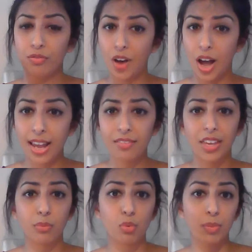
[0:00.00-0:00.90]
5
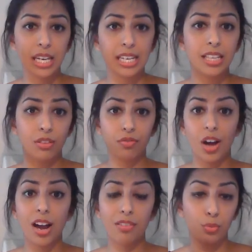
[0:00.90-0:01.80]
will be the
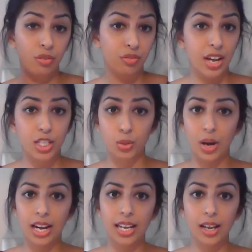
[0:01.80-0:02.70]
5 that we referred
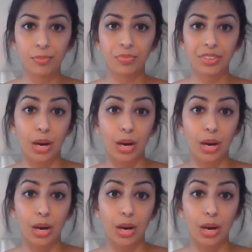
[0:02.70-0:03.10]
to earlier.